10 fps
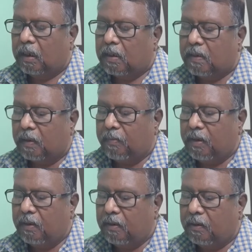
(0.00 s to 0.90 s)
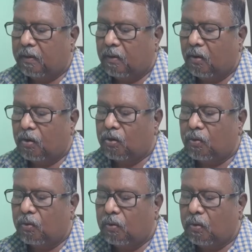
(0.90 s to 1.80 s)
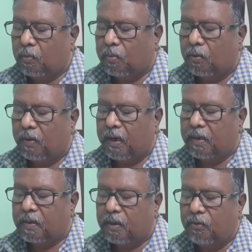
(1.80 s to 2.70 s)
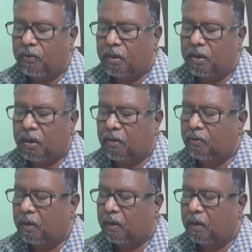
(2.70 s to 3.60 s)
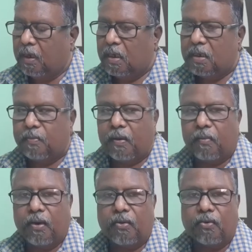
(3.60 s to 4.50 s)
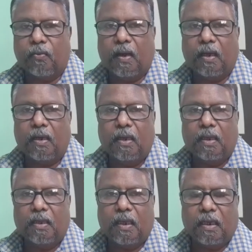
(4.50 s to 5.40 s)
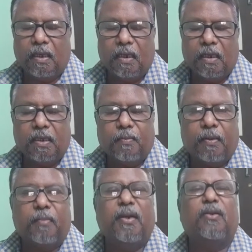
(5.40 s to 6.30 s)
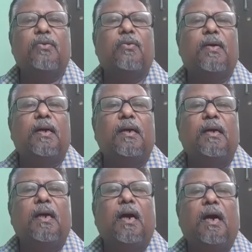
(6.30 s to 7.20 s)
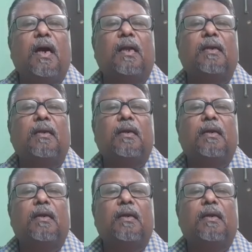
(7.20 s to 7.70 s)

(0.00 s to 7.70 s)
semen also provides nutrition to the spermatozoa. The spermatozoa are